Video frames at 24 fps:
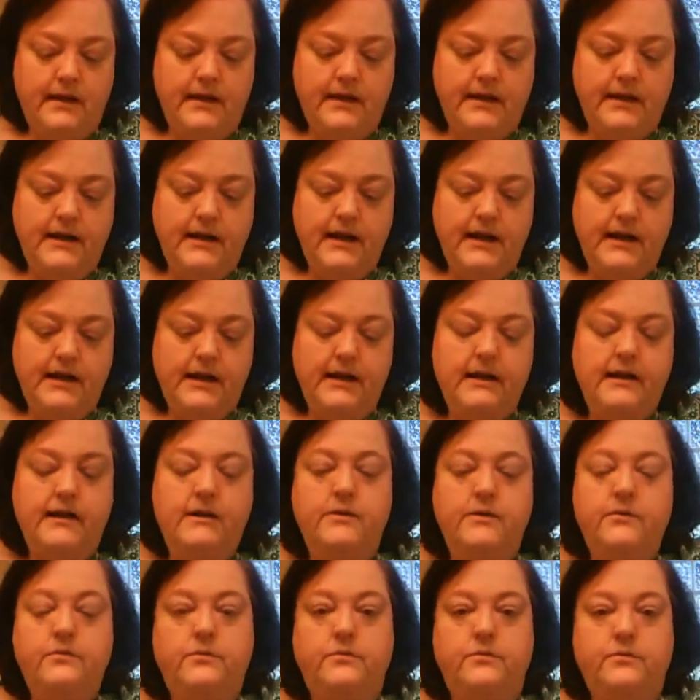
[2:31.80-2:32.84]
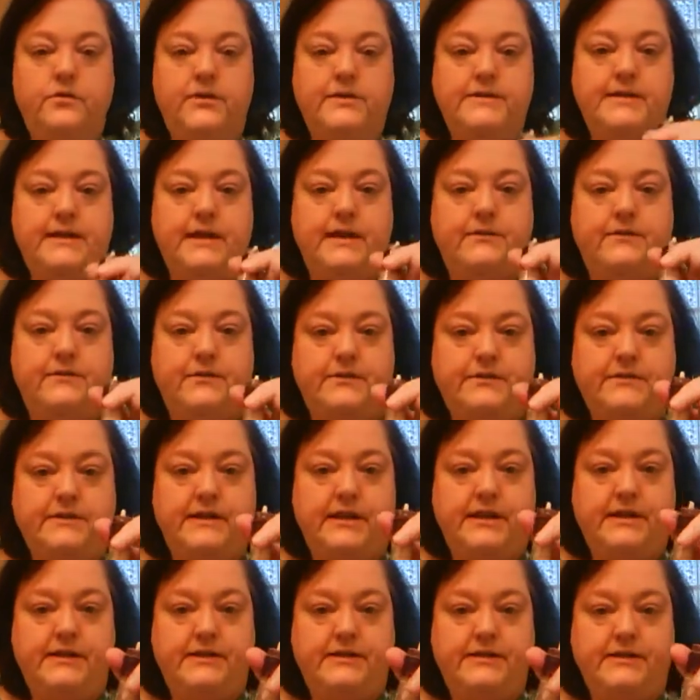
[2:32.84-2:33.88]
And Kristen was
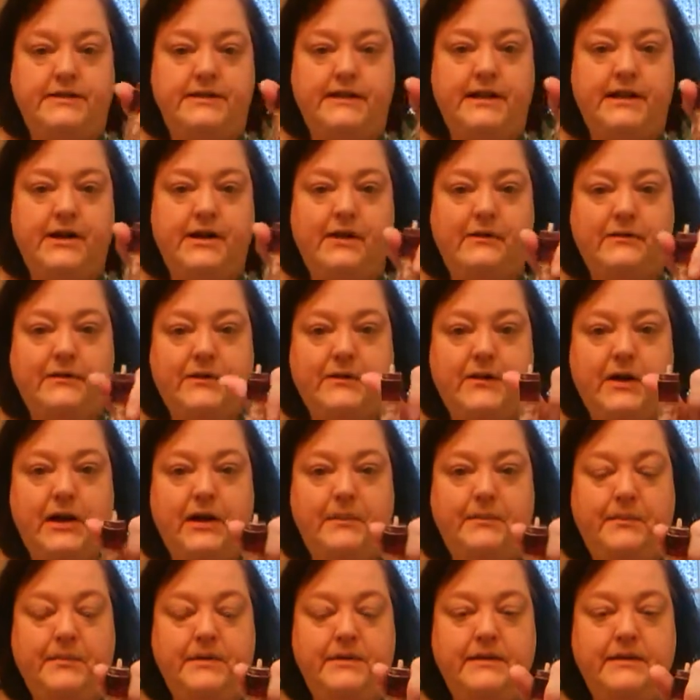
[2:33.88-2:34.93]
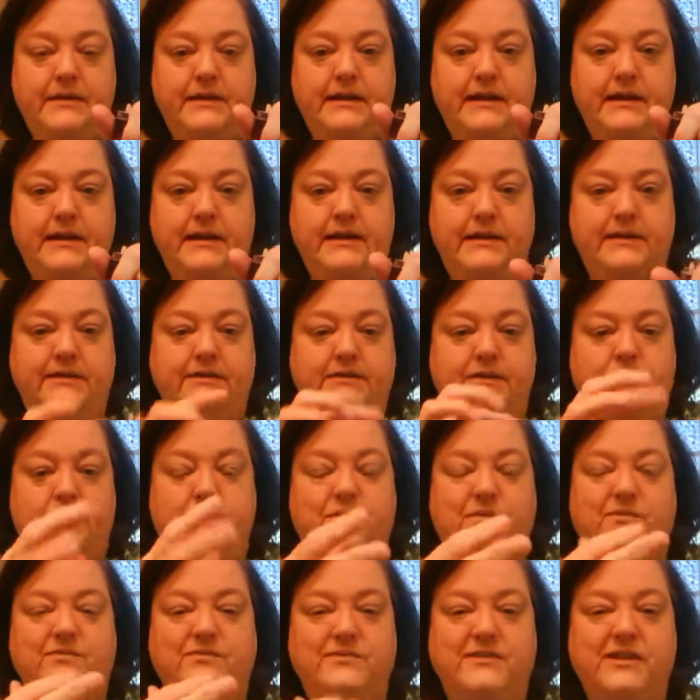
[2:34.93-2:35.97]
telling us to take off the top, and
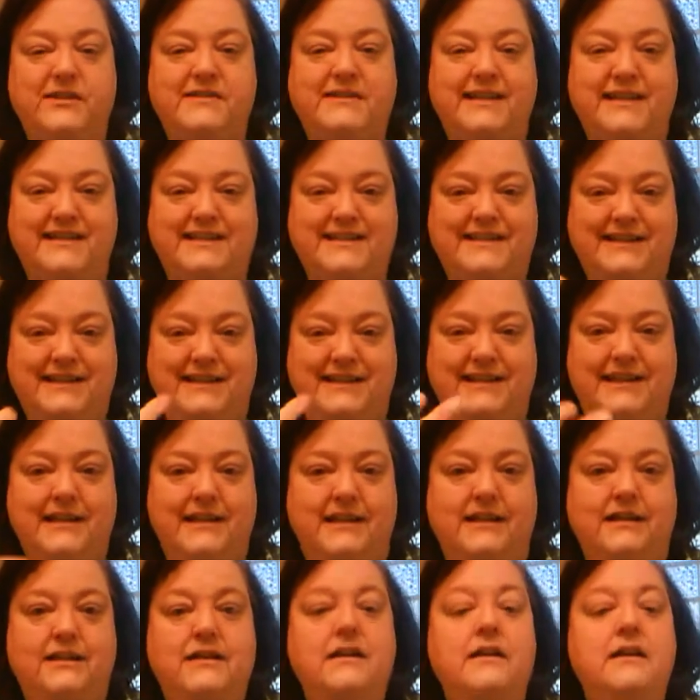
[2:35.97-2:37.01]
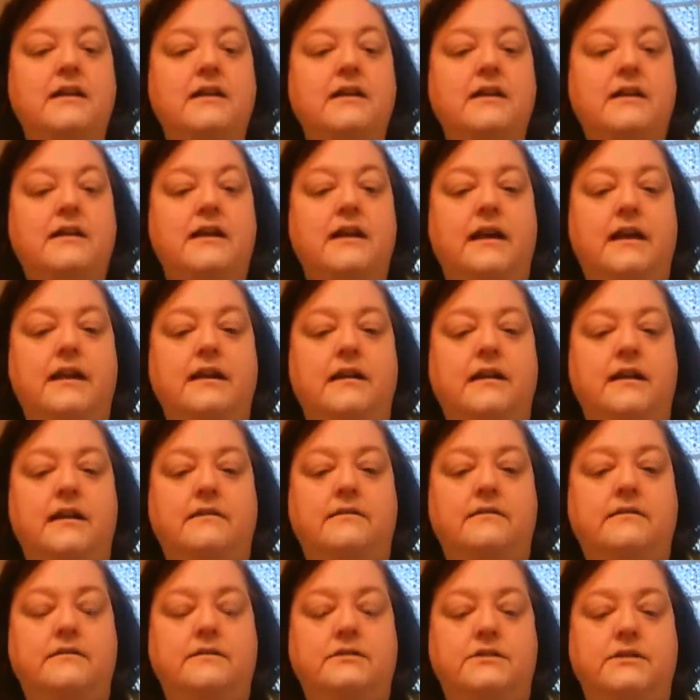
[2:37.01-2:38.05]
so because it gets icky,
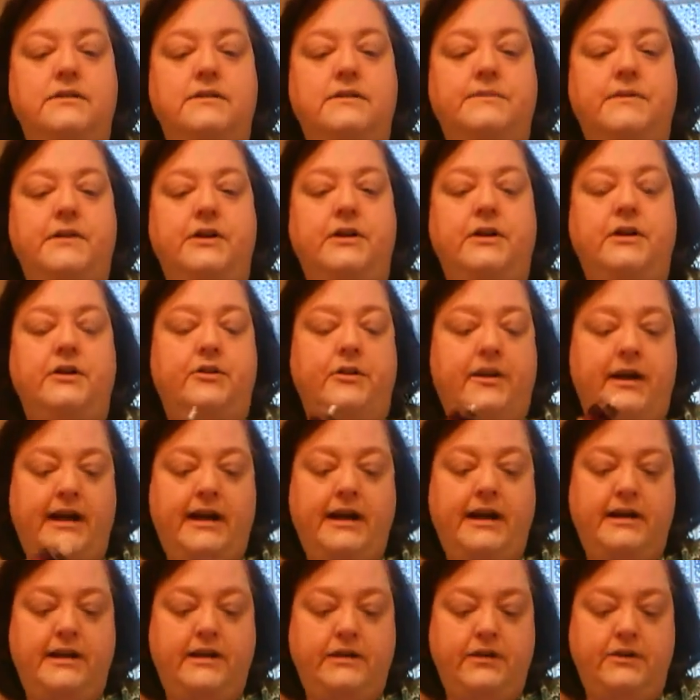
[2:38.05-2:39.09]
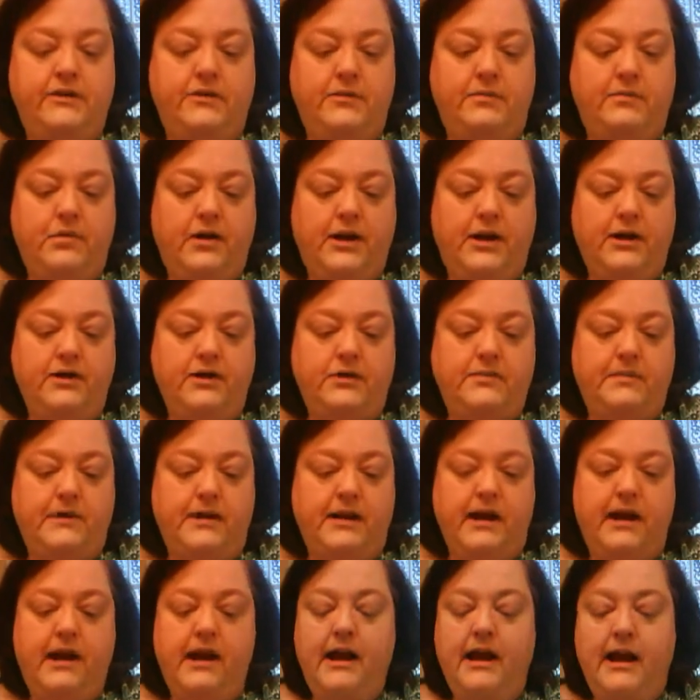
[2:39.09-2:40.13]
and just put it on your hand and use a brush.
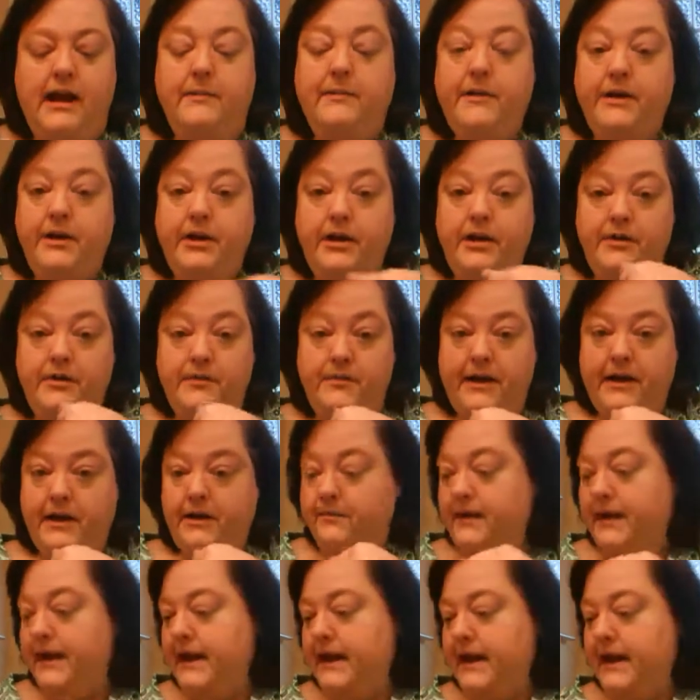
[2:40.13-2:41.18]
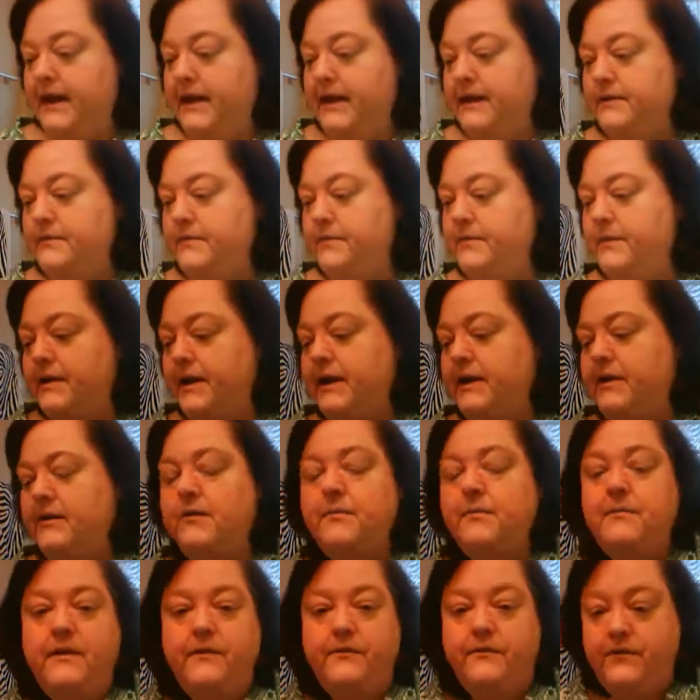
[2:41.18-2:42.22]
But I put it on the back of my hand, but I
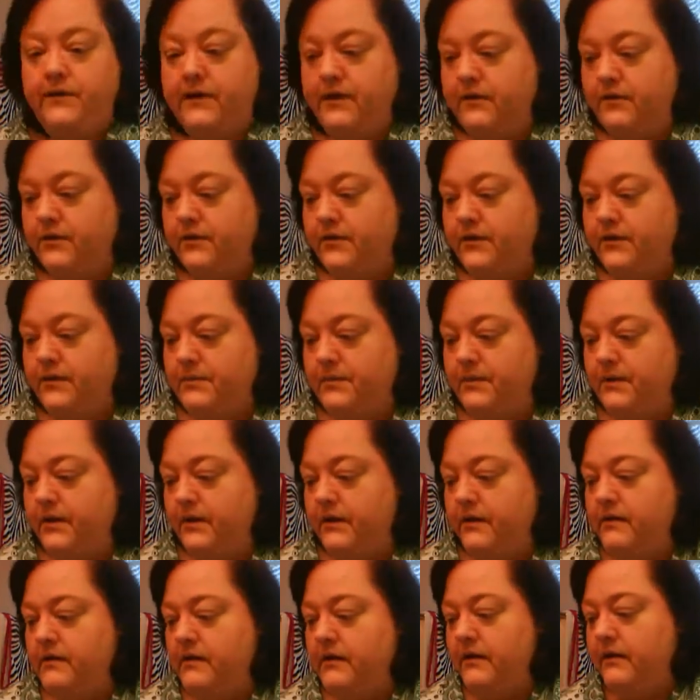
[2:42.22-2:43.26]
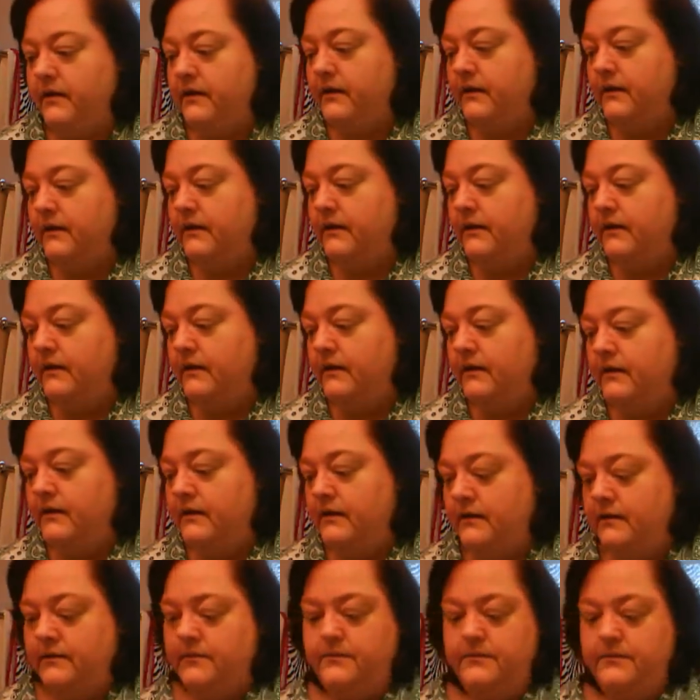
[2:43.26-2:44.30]
use my fingers to put it on
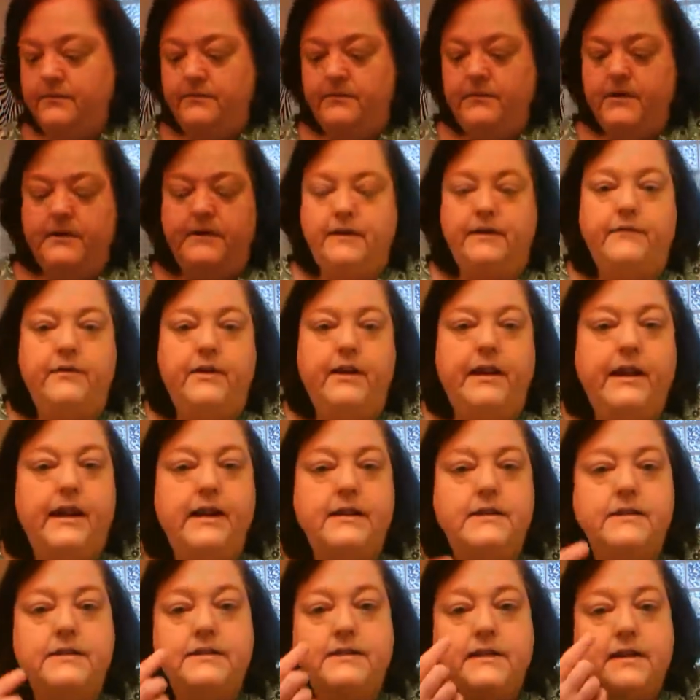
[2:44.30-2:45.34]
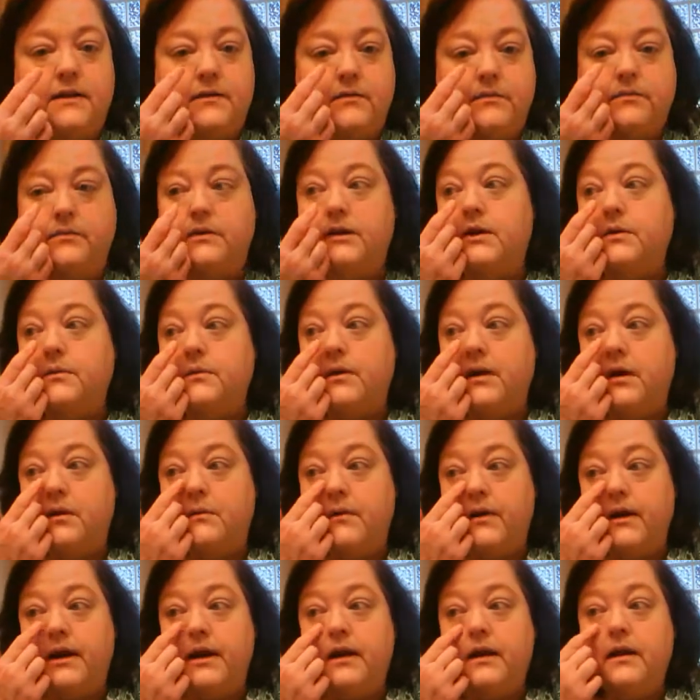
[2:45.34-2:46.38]
because I feel like I just get it where I
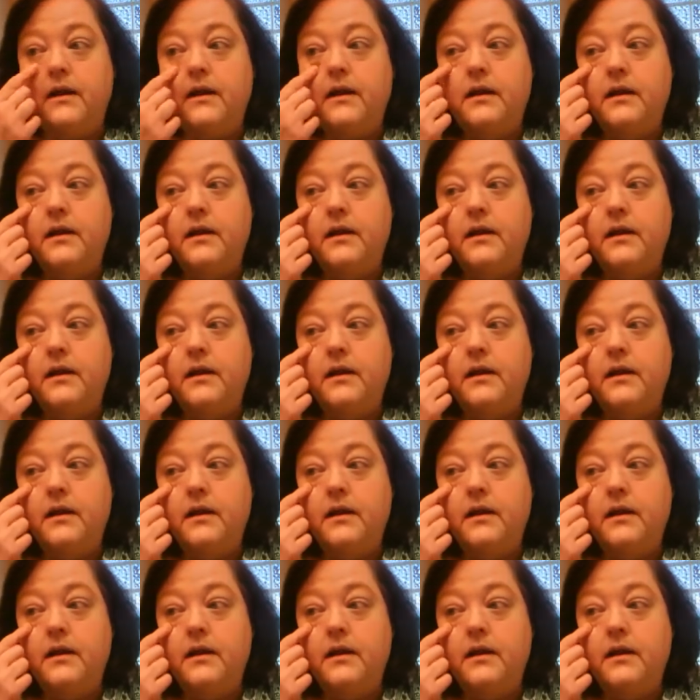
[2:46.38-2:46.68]
want it